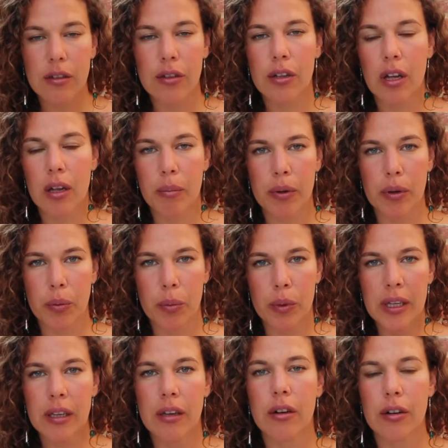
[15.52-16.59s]
or not, but
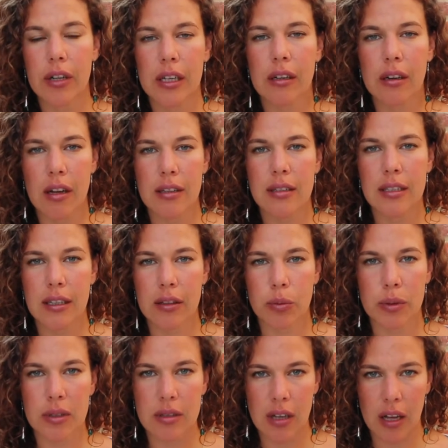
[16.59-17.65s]
we are in contact
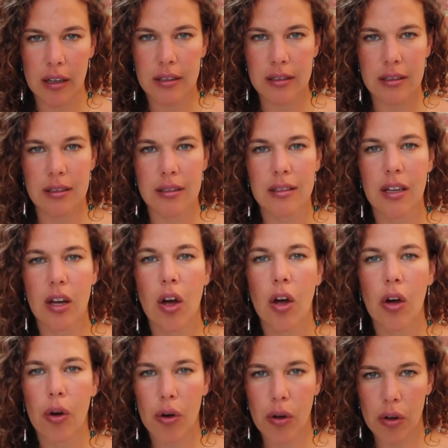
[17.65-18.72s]
with toxins
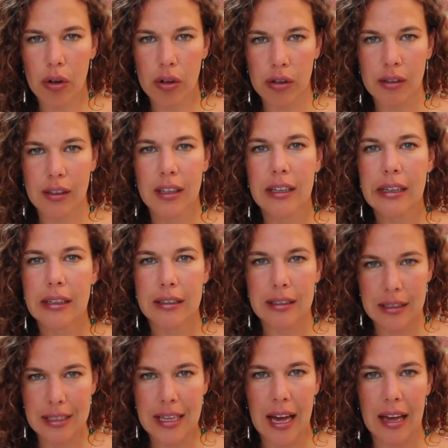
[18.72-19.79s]
all the
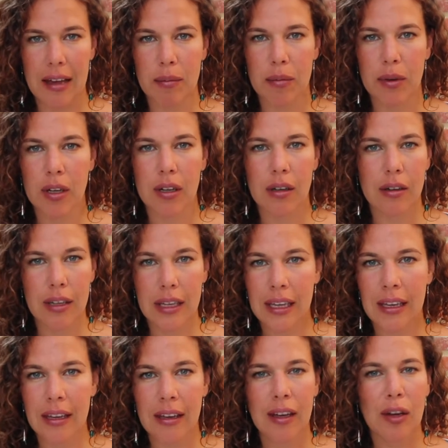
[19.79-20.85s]
time.
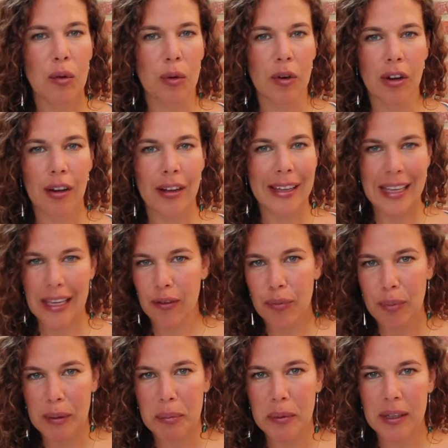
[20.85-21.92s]
Okay, we're not cave
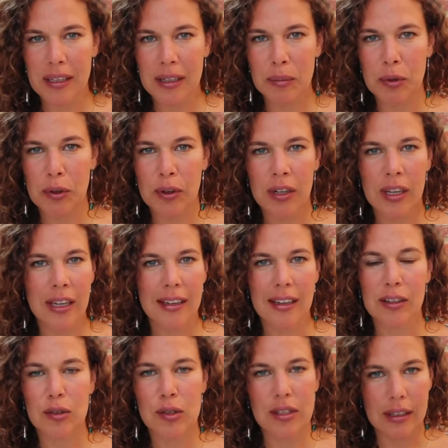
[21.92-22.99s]
people anymore that
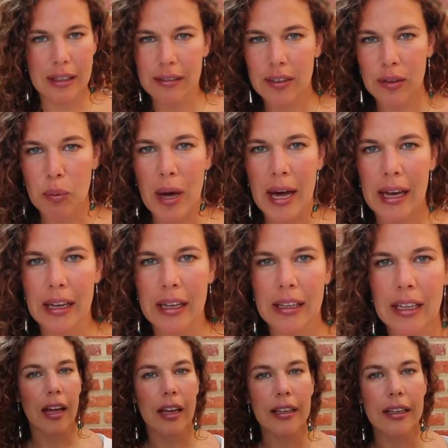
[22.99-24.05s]
used to live in the
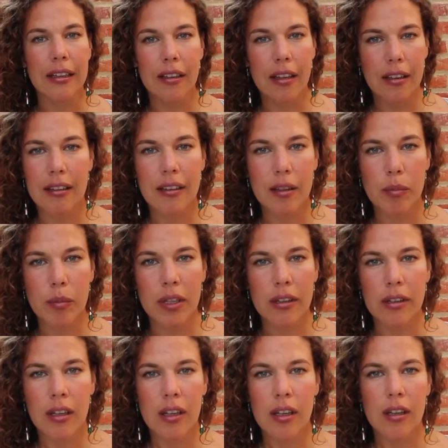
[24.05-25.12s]
wild and did nothing but
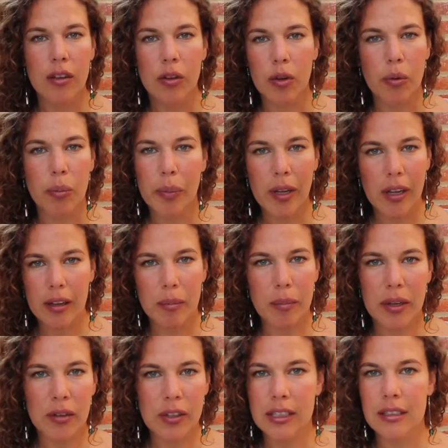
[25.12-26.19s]
go pluck
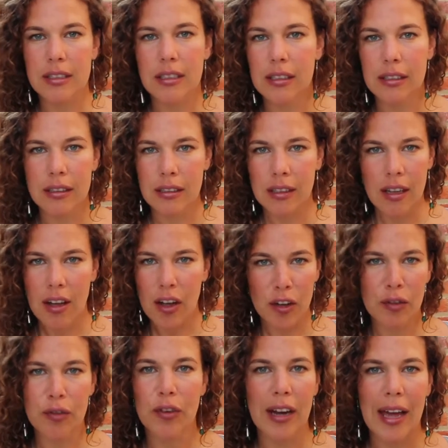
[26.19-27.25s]
berries and
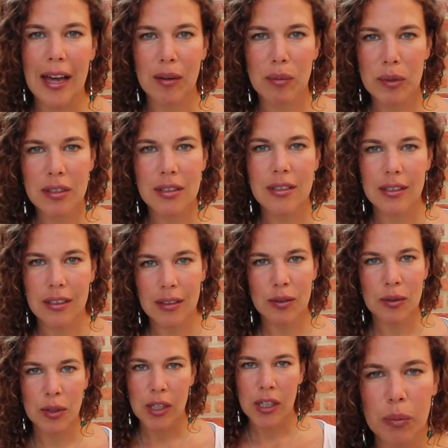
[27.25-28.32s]
hunt for animals, you
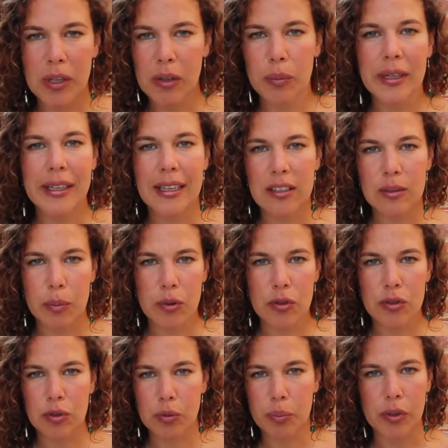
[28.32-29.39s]
know? We are being
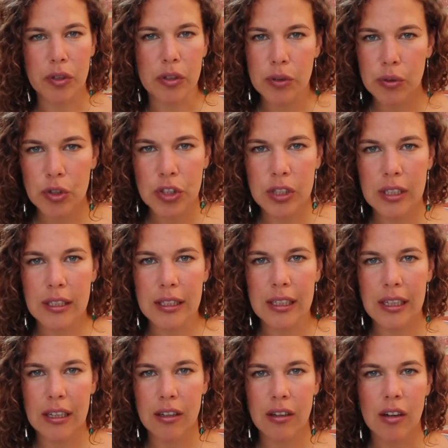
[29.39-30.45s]
exposed to pollution in the
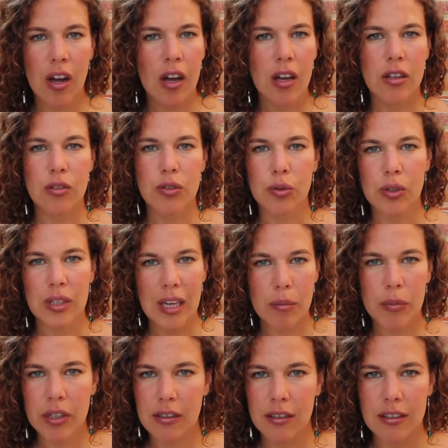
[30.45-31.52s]
air, to
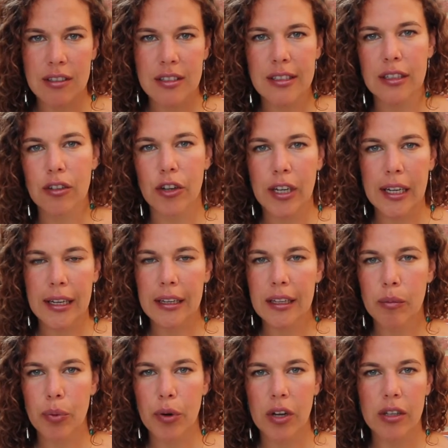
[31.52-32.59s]
chemicals in our
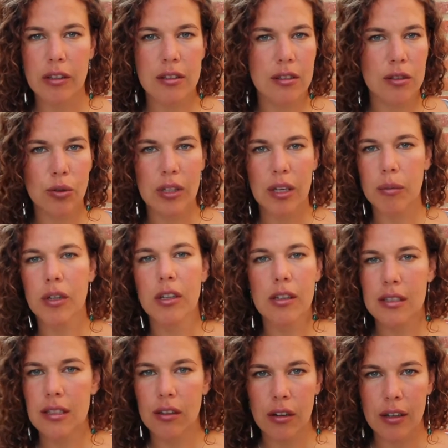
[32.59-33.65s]
cleaning products, to
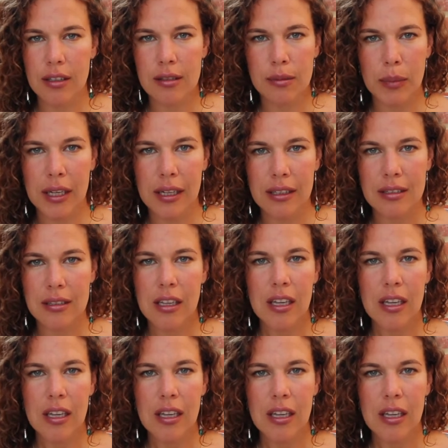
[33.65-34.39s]
chemicals in our cosmetics,